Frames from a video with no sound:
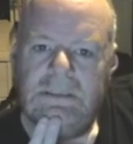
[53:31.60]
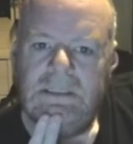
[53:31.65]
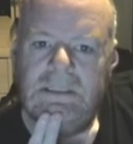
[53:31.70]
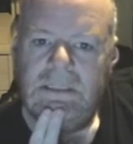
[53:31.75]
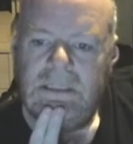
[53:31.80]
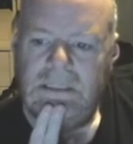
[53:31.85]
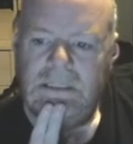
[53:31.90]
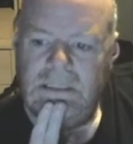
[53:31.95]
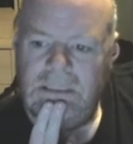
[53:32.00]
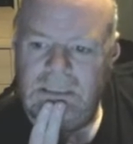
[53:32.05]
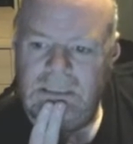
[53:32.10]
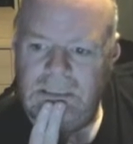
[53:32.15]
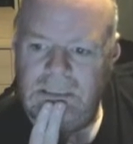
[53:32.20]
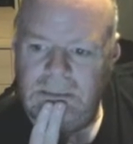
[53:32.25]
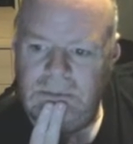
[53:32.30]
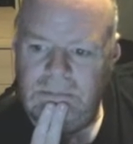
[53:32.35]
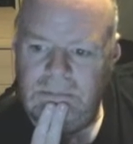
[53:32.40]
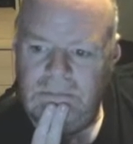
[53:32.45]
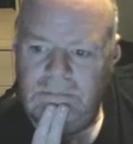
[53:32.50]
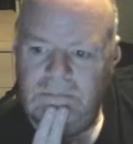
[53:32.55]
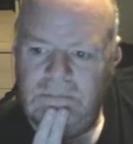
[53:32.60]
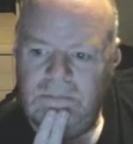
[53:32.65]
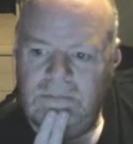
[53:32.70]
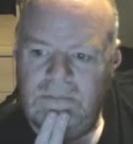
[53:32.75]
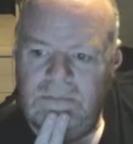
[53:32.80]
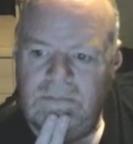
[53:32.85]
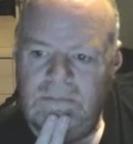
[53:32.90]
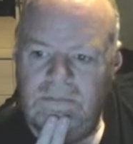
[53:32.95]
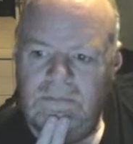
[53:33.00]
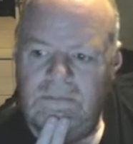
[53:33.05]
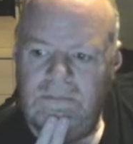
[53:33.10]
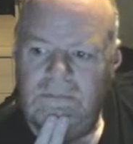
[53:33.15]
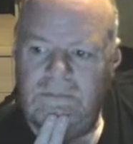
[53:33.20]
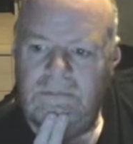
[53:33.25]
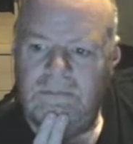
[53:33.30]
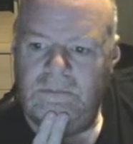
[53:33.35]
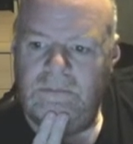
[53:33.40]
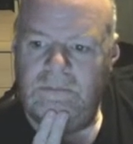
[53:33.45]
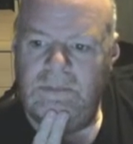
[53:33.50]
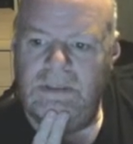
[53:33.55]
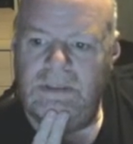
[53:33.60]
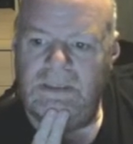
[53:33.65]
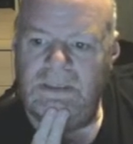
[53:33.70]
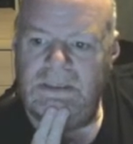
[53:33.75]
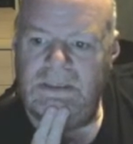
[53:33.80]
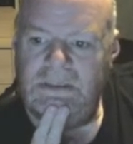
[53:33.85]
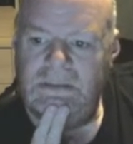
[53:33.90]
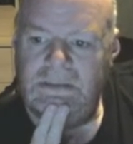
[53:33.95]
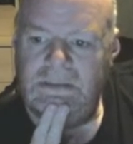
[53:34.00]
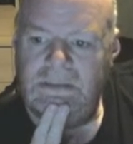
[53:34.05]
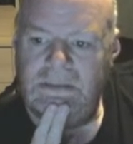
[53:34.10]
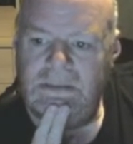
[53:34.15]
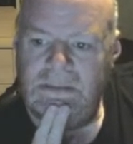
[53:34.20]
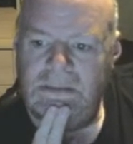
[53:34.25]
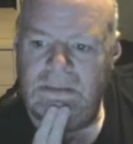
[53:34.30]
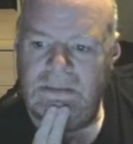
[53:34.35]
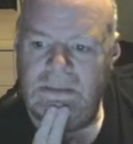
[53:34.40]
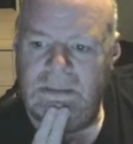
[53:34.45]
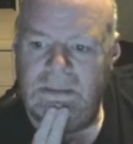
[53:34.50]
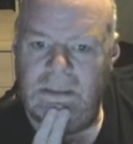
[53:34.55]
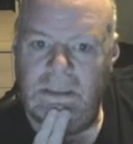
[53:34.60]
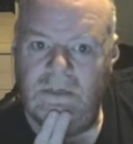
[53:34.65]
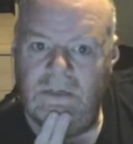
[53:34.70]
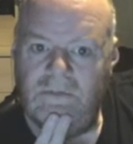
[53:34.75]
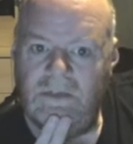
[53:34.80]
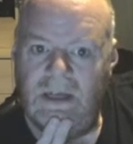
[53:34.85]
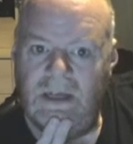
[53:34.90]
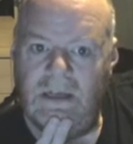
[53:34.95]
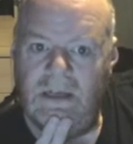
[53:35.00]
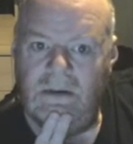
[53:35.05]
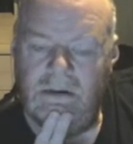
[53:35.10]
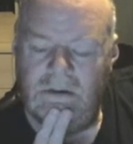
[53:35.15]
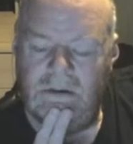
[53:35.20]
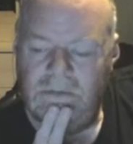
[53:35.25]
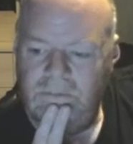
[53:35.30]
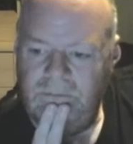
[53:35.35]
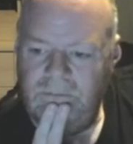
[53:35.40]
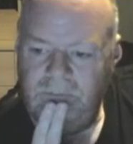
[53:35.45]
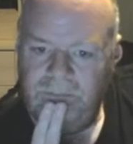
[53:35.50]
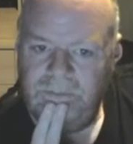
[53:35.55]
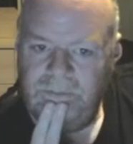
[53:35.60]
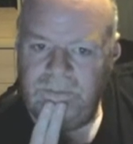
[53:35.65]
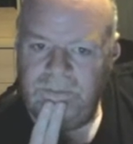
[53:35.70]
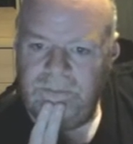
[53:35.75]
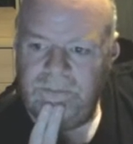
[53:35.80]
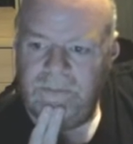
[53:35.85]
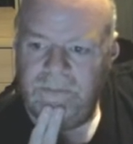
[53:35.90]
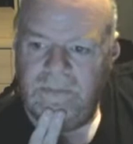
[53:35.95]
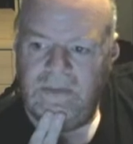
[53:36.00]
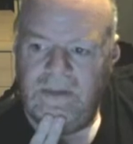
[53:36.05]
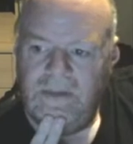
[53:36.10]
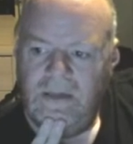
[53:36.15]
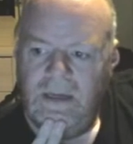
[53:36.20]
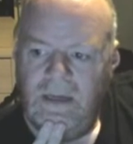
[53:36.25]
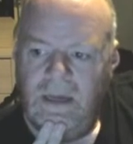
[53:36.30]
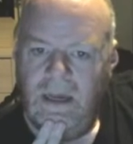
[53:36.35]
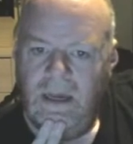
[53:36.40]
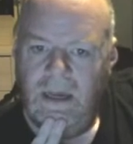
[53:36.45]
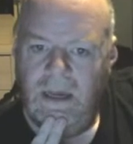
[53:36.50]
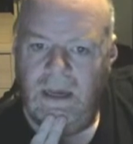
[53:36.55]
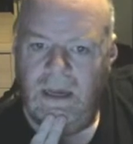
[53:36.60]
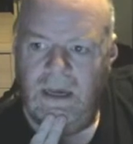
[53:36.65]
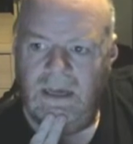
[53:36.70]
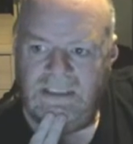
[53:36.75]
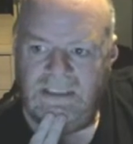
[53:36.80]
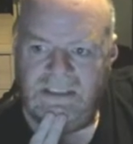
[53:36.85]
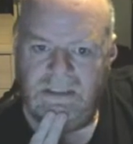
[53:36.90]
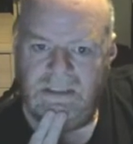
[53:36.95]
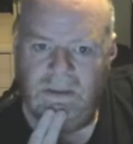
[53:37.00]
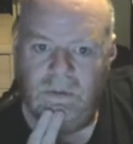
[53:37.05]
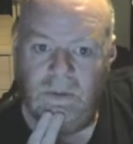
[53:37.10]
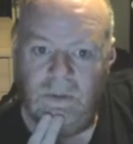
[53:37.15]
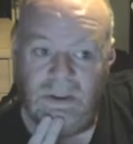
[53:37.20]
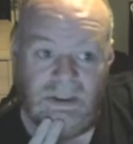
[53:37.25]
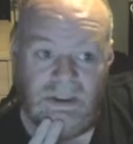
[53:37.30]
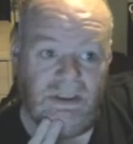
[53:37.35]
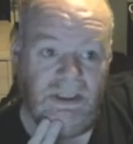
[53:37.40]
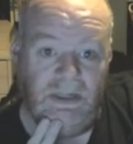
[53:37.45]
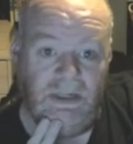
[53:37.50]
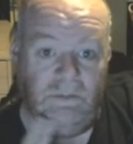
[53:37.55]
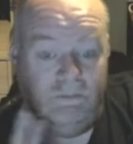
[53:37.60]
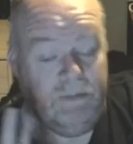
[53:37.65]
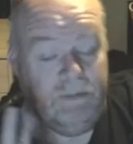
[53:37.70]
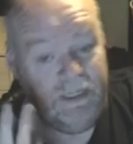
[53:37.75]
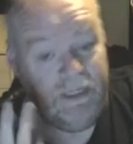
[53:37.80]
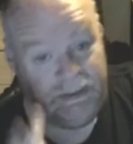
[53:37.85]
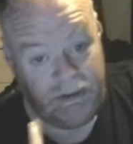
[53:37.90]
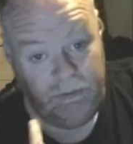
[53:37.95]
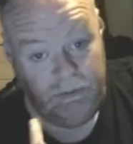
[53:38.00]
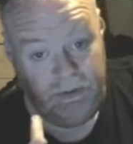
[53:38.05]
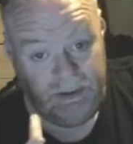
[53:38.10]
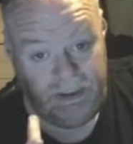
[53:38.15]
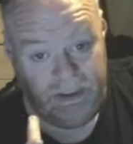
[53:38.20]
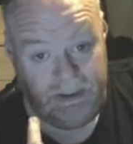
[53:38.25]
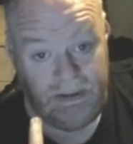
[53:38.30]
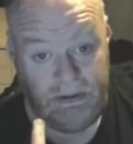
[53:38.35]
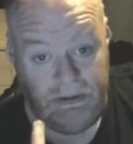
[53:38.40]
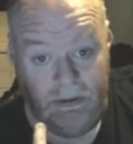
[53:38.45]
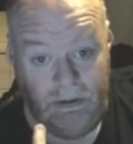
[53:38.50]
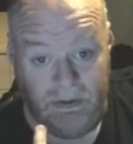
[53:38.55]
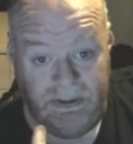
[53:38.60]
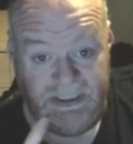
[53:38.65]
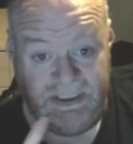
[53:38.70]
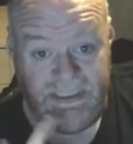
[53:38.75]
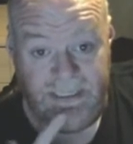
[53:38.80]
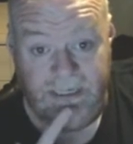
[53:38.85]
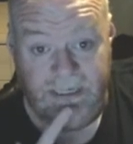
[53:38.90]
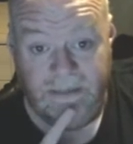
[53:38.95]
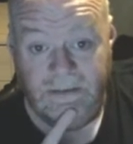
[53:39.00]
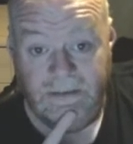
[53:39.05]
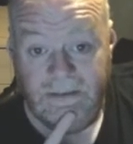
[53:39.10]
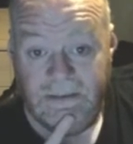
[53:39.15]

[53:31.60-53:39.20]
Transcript: But I love that a lot. I managed to watch Ghosts again.